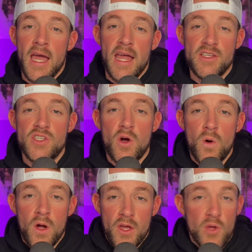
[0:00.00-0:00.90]
And
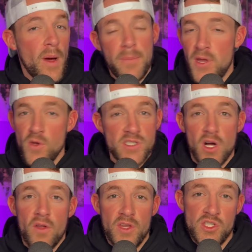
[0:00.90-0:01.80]
so you might be using
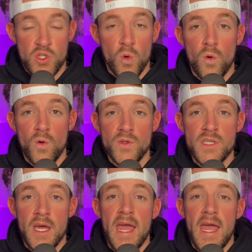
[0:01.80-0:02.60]
all these tools,